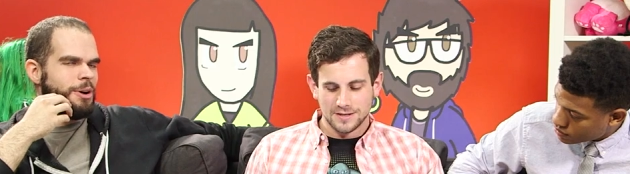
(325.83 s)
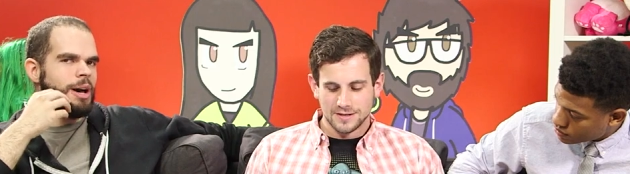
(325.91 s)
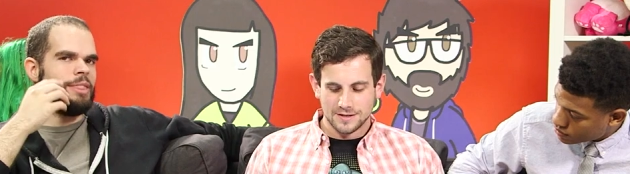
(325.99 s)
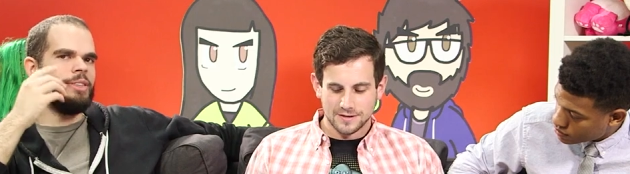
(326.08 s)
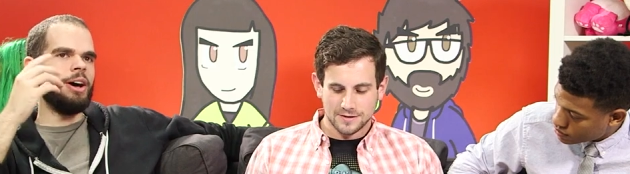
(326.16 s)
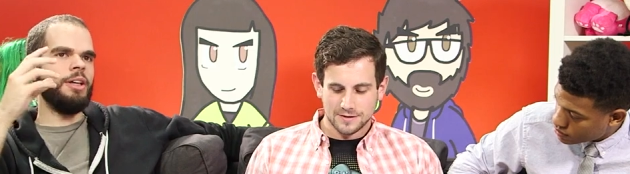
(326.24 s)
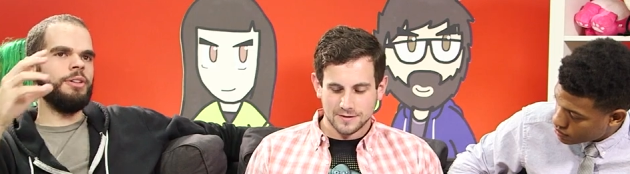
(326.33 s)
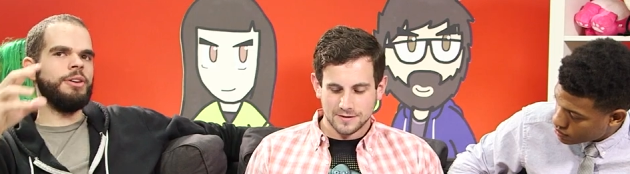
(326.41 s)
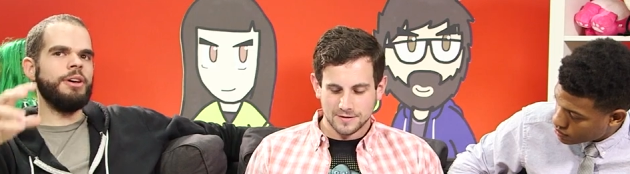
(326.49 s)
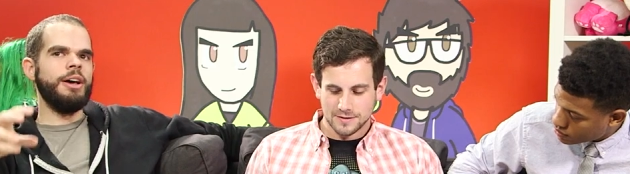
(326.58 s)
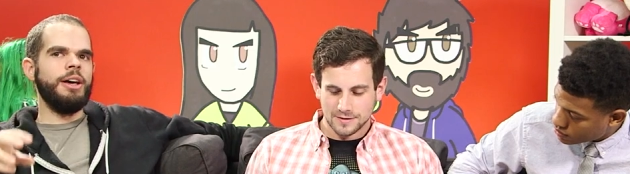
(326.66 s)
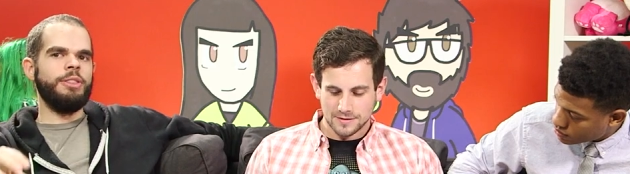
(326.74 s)
Speaker 1: know. It, the
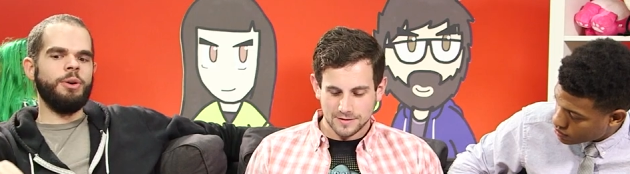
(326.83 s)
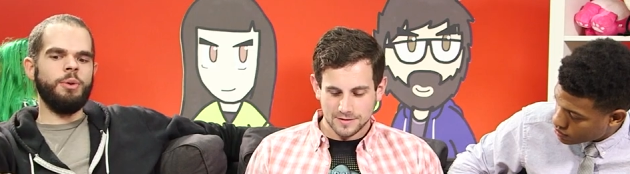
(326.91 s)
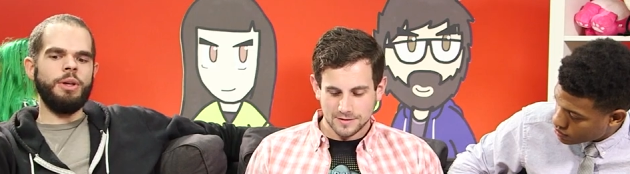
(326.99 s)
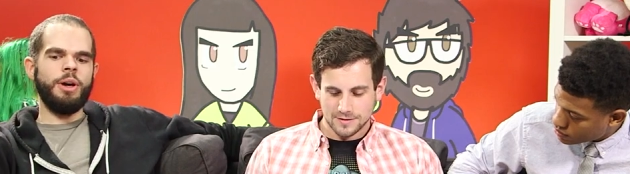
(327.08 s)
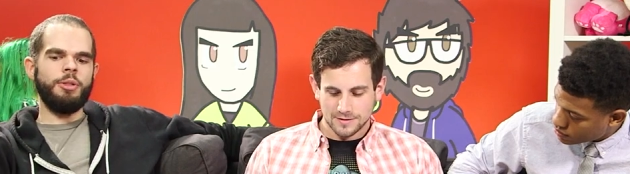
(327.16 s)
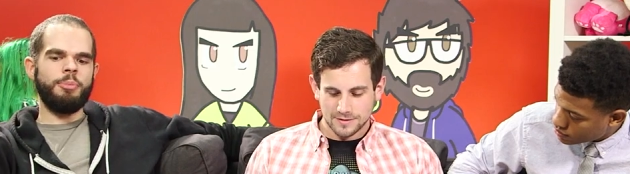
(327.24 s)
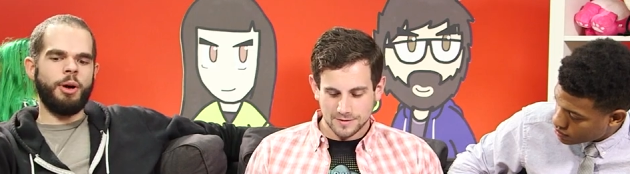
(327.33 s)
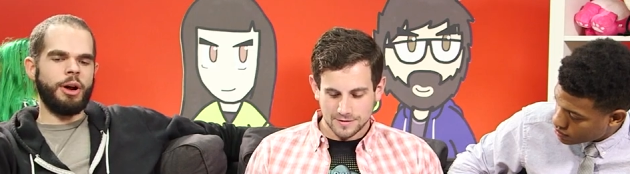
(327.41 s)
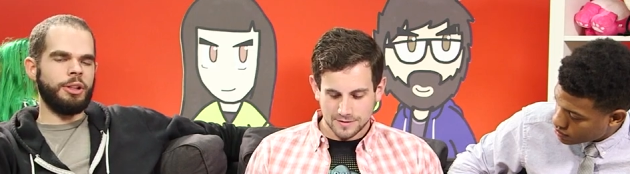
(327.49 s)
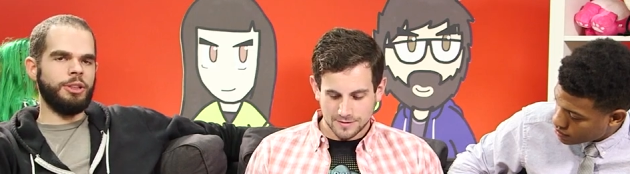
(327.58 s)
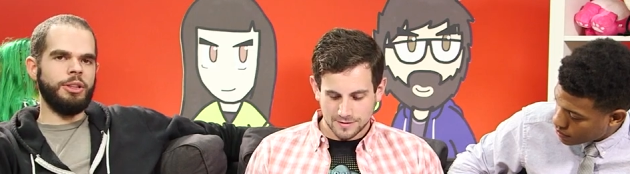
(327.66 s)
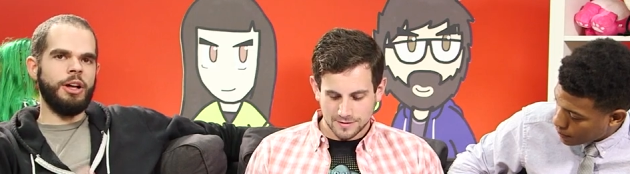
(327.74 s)
other, the only other
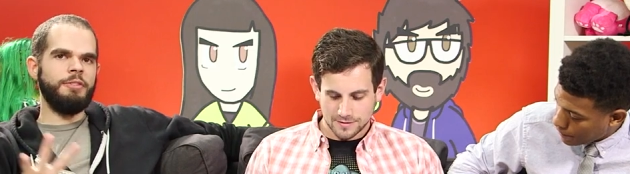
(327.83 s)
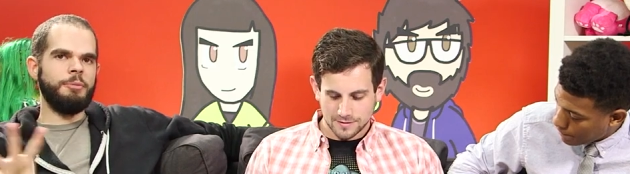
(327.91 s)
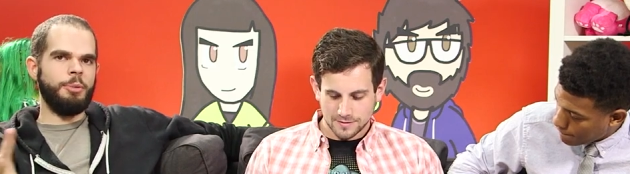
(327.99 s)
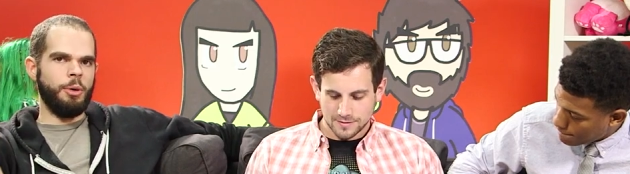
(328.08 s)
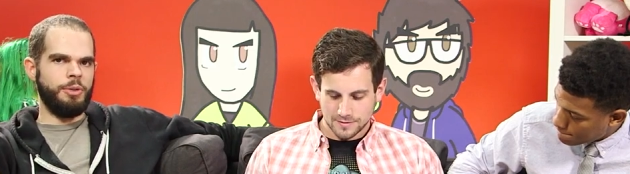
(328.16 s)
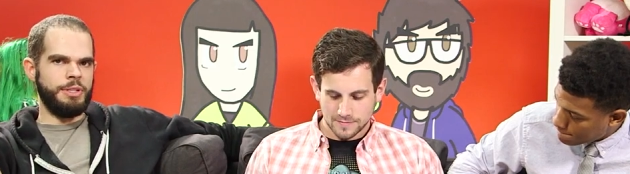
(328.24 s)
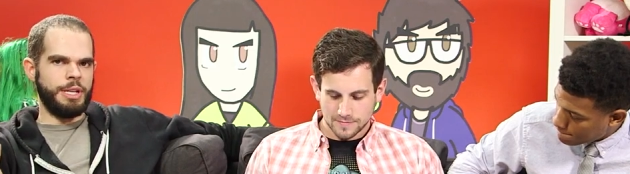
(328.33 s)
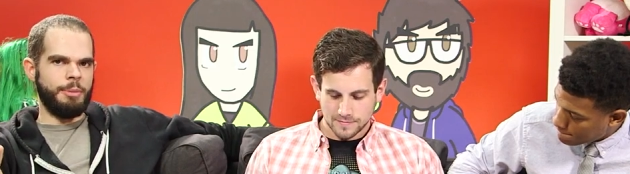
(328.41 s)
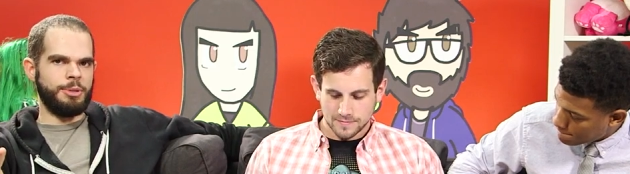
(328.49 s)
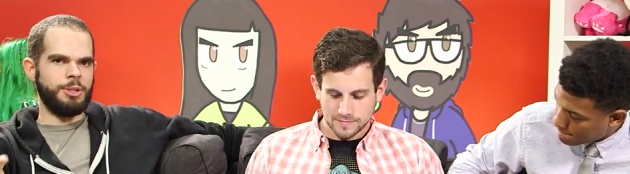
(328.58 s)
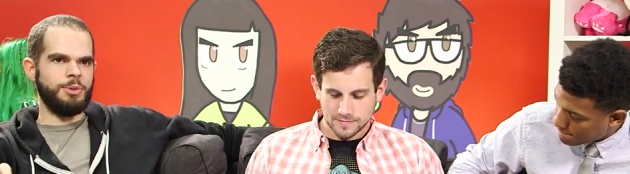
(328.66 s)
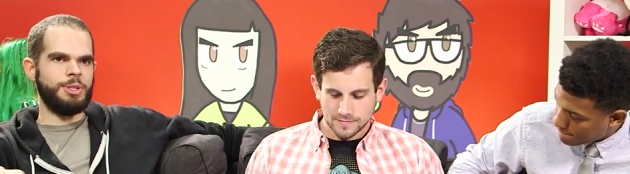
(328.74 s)
part, I loved both these
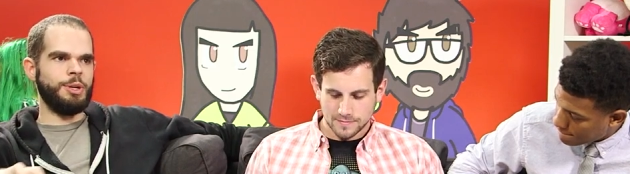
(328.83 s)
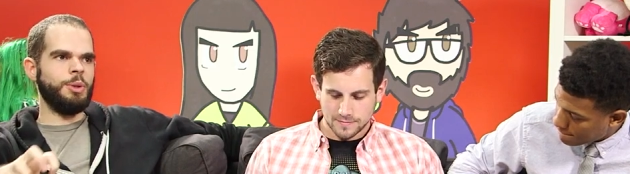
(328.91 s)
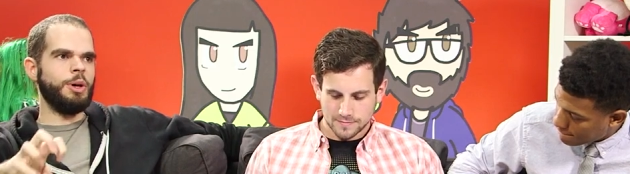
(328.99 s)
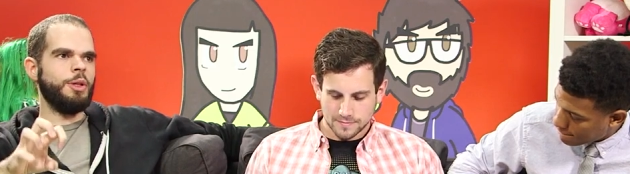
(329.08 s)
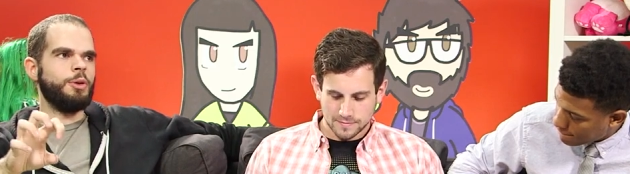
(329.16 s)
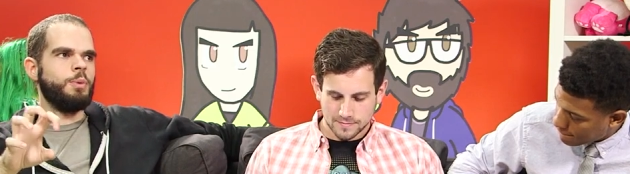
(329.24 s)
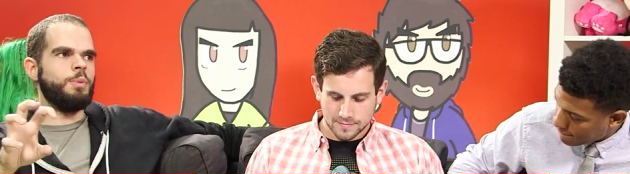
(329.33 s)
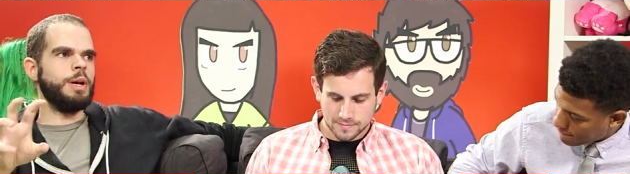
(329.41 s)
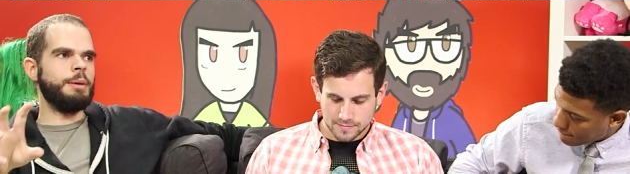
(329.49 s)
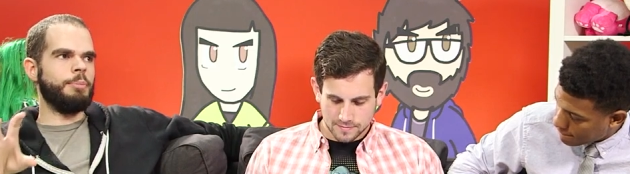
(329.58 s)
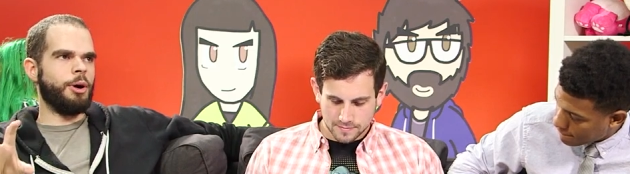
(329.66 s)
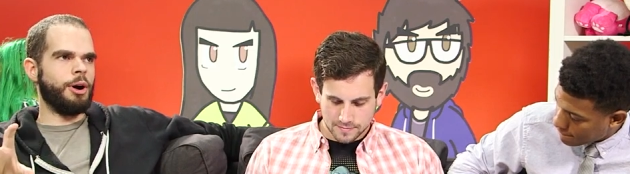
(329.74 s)
episodes. The only other
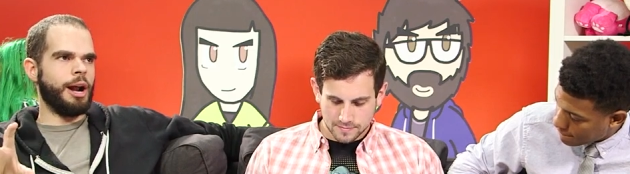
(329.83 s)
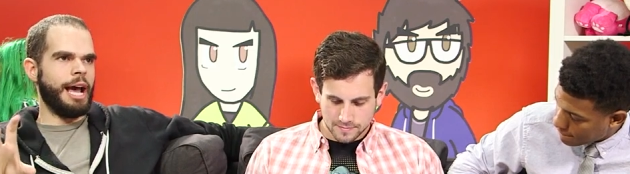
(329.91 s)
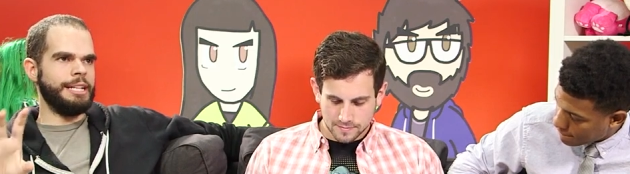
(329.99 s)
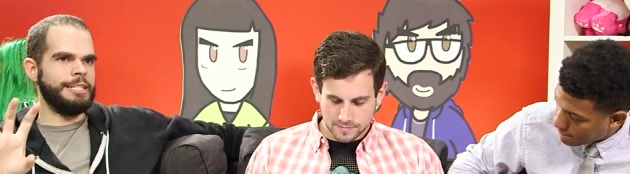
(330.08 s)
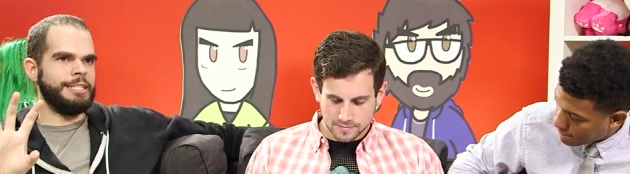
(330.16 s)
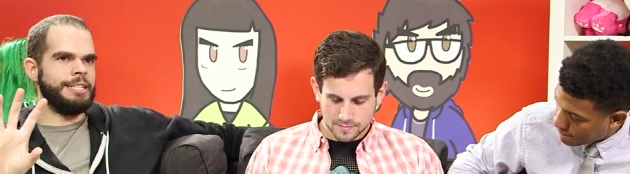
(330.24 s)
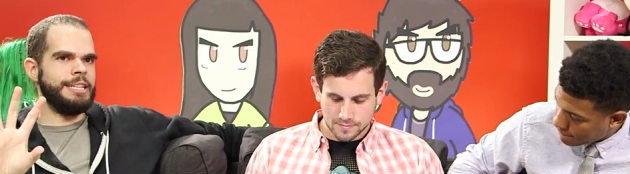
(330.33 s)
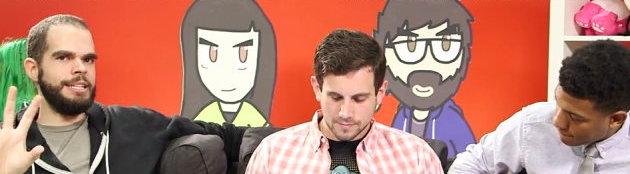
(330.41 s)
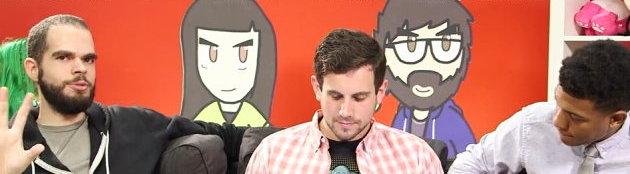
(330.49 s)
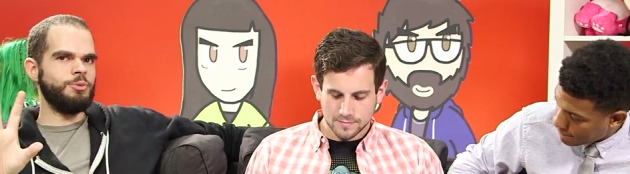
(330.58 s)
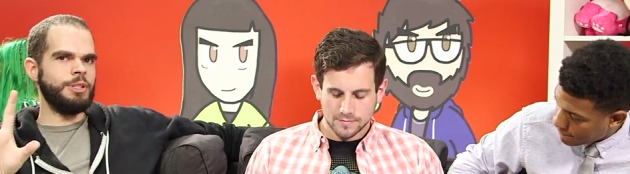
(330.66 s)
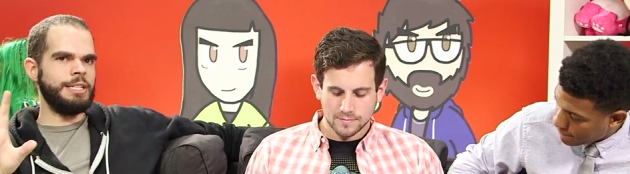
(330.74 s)
weak part, I
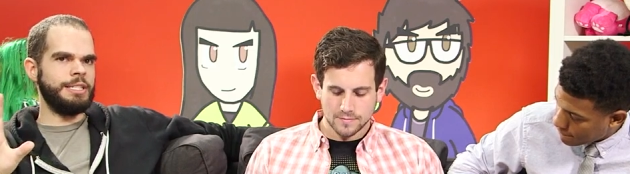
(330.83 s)
didn't really